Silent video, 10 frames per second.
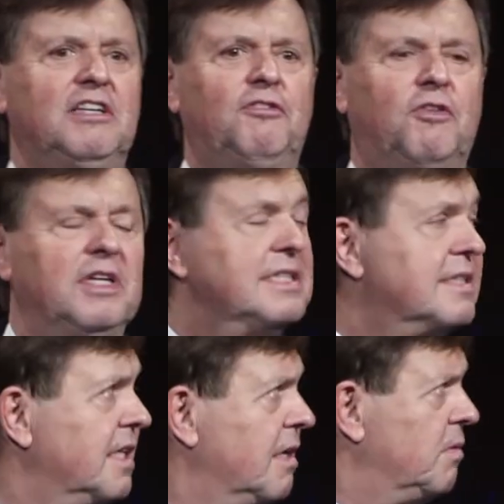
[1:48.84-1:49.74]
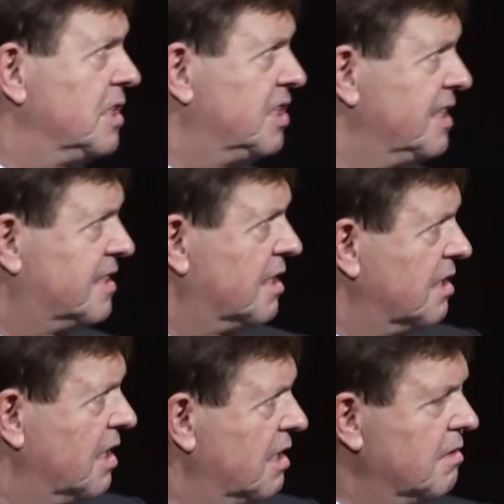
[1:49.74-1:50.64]
it helps us
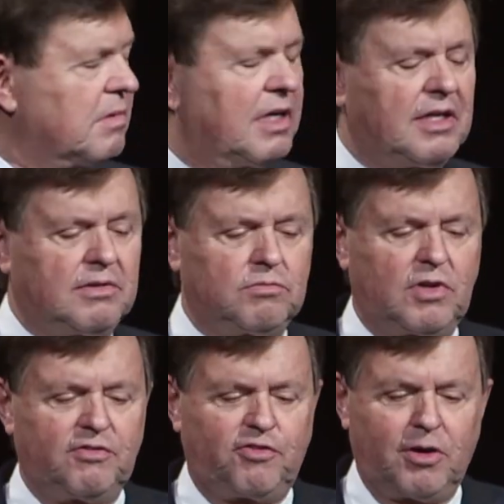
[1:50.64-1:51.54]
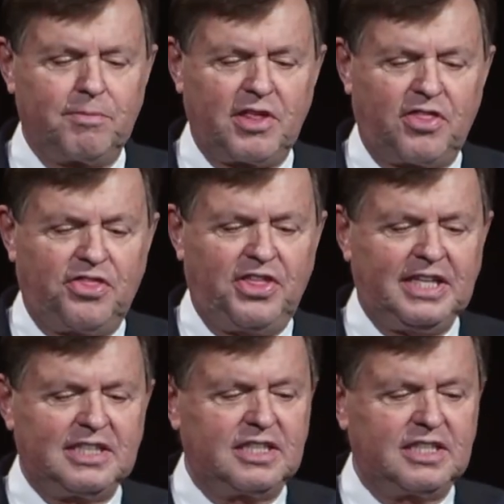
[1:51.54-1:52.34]
especially in minimal